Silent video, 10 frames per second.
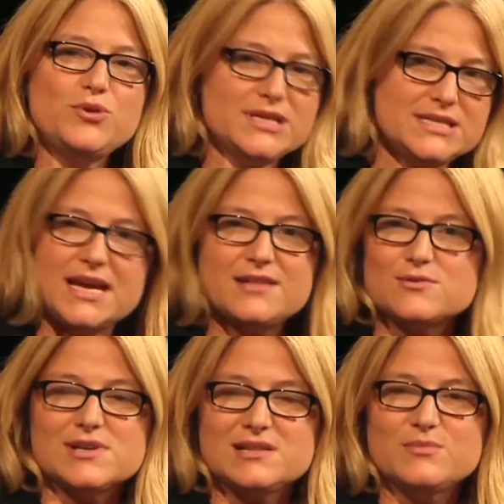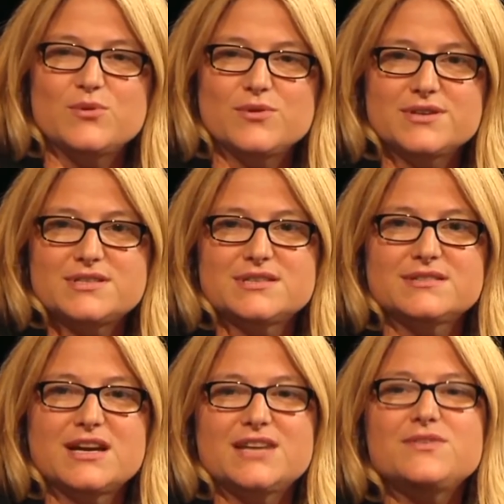put it together a little more to
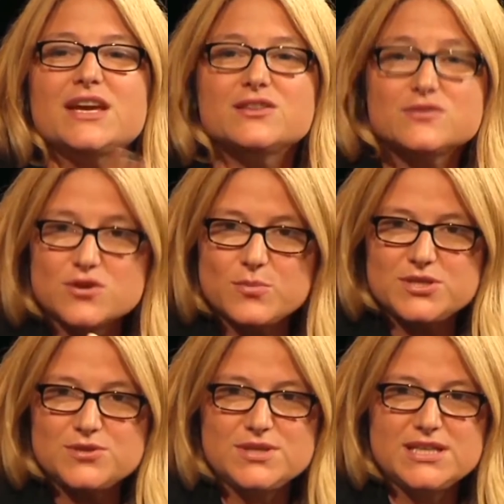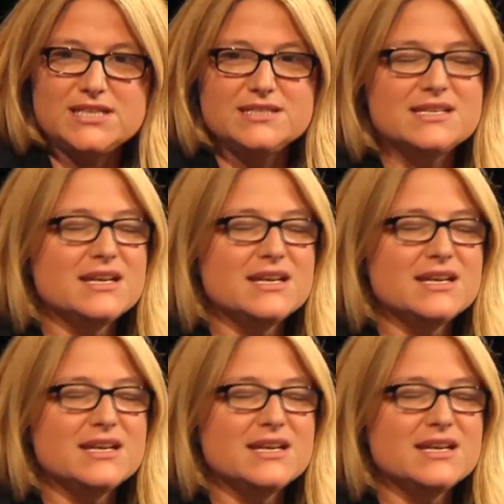kind of get those opportunities.